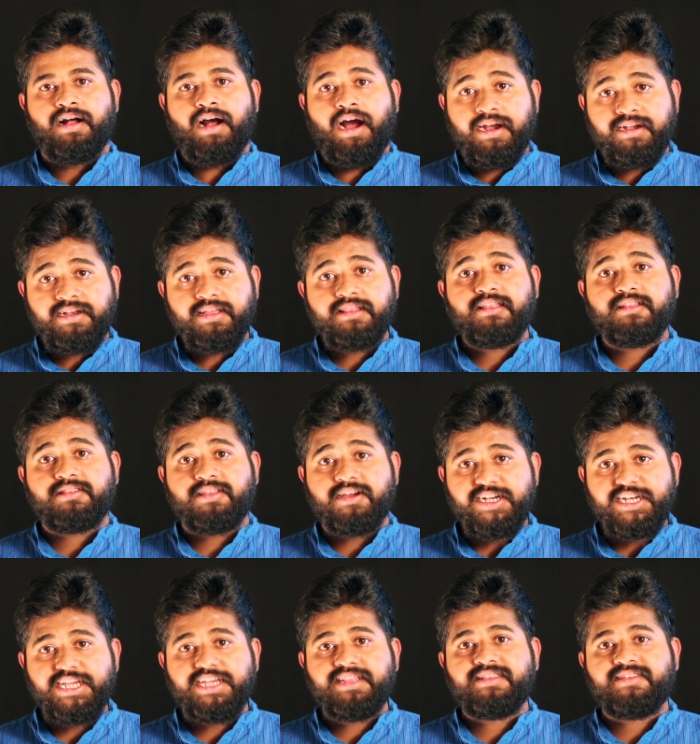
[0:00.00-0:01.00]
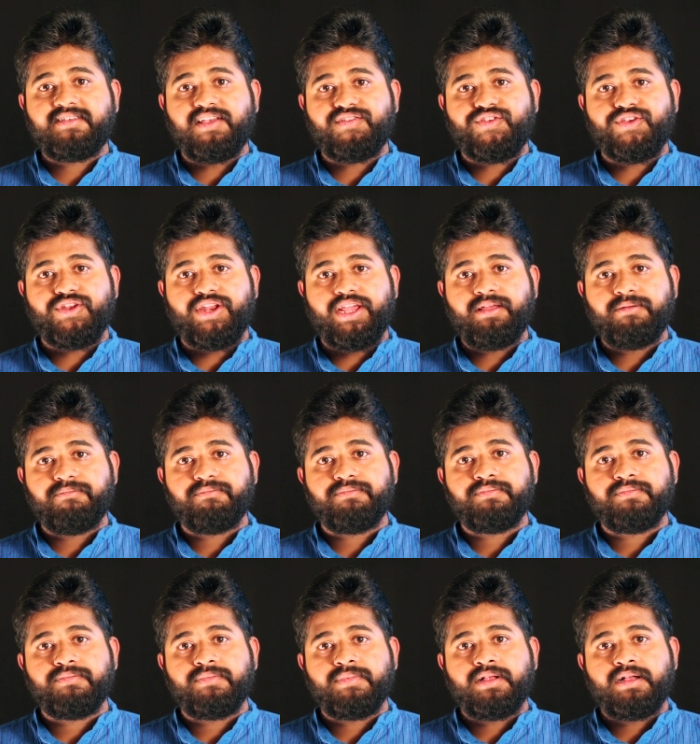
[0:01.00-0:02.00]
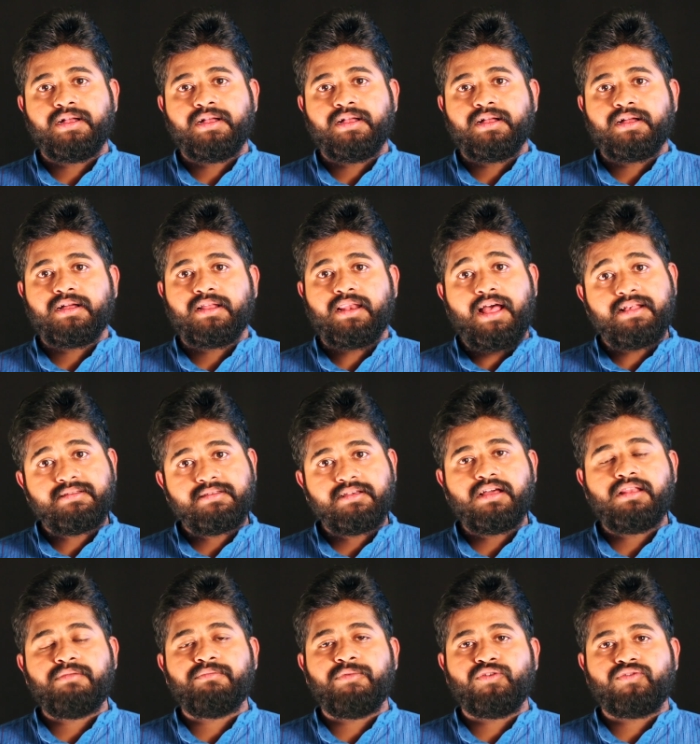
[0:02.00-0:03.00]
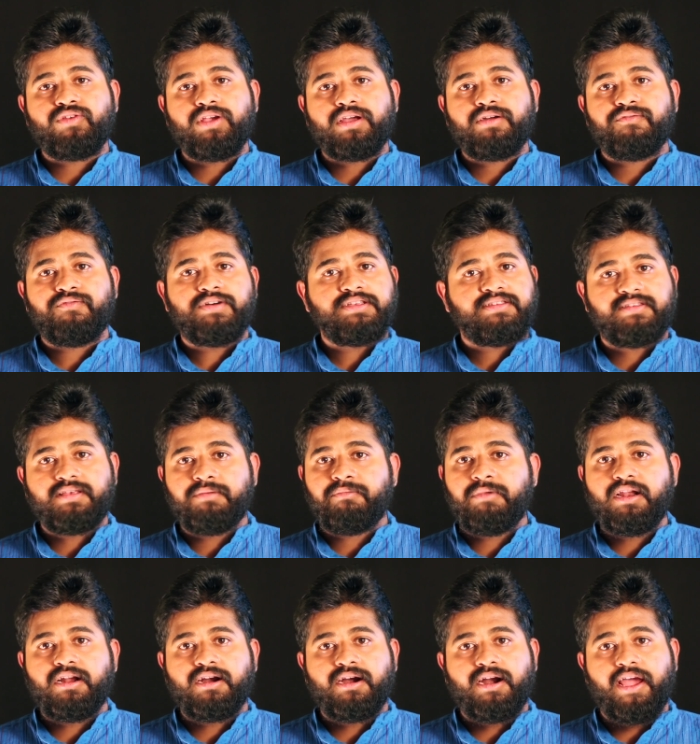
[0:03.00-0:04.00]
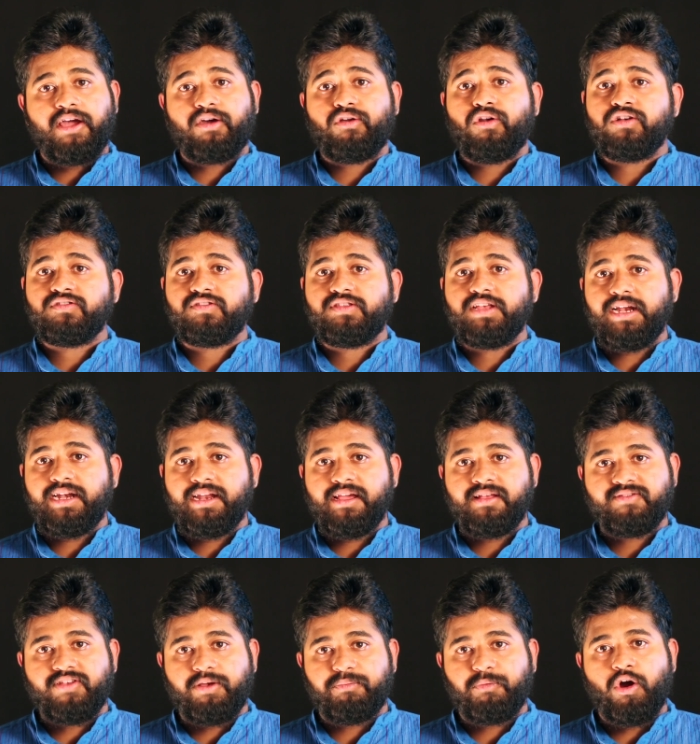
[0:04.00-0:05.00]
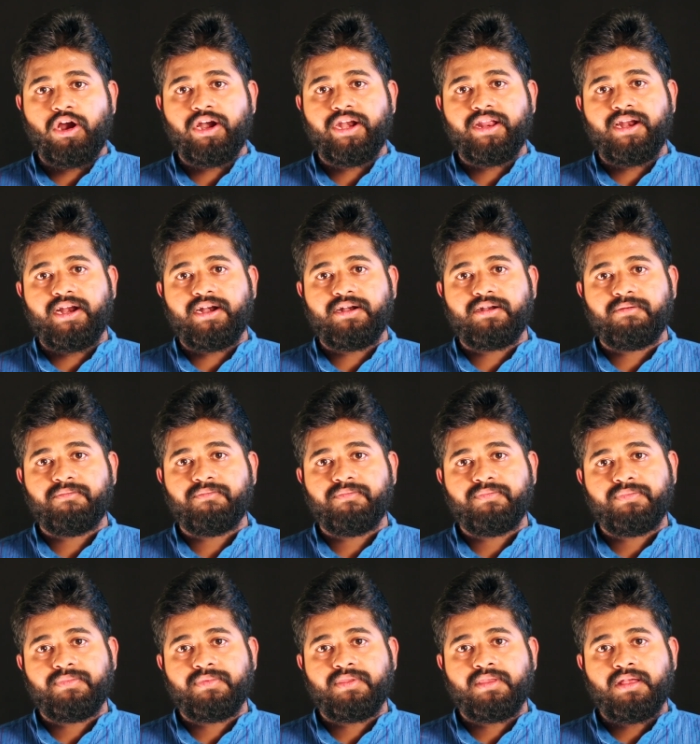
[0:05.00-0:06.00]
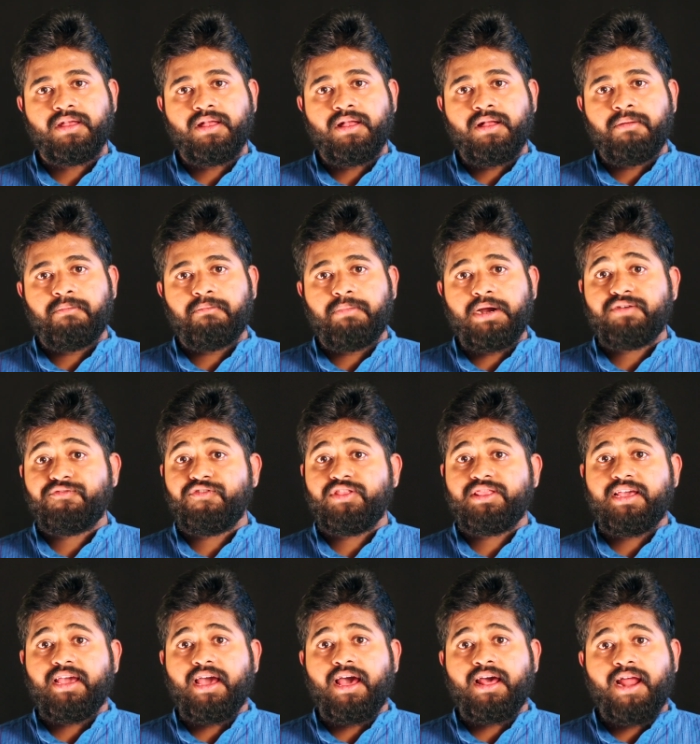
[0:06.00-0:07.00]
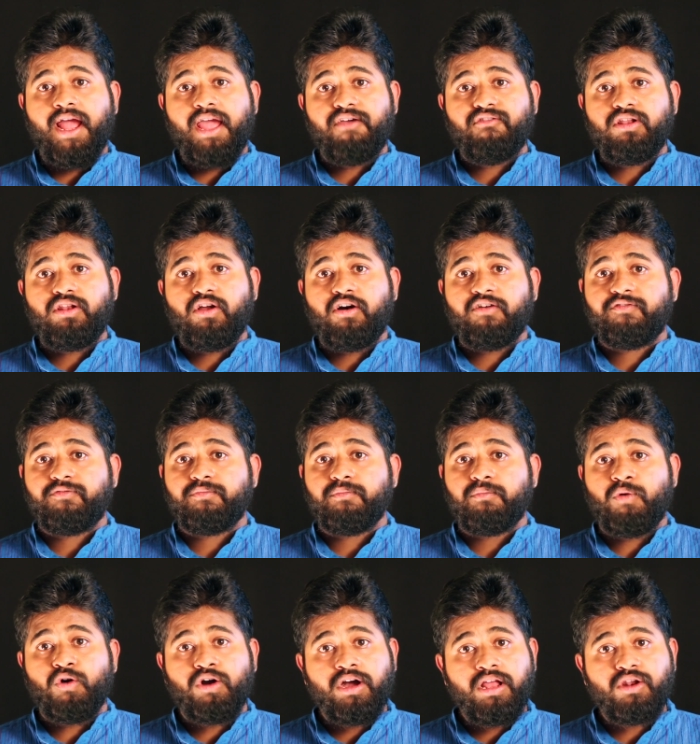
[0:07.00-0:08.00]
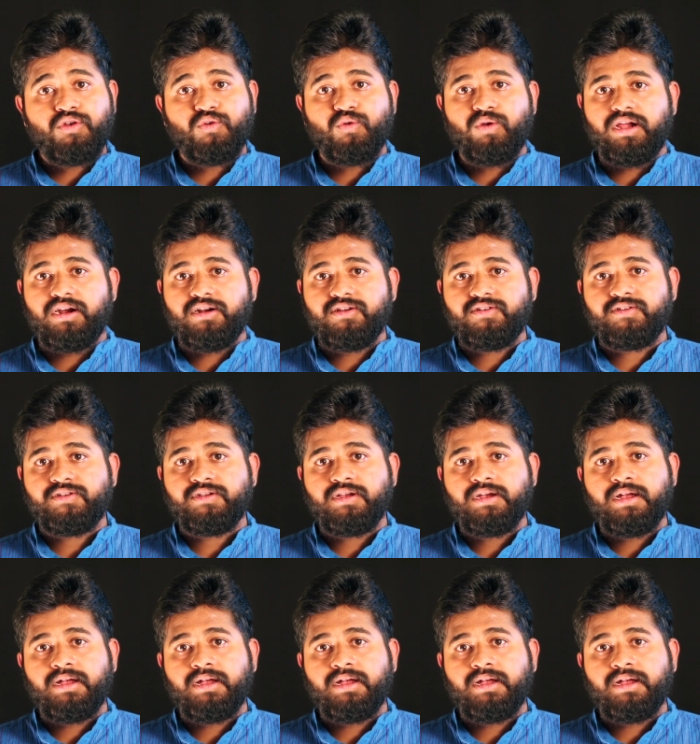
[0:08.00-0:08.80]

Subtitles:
Until the 13th century, classical music was similar across the Indian subcontinent. But with the arrival of Mughal rulers,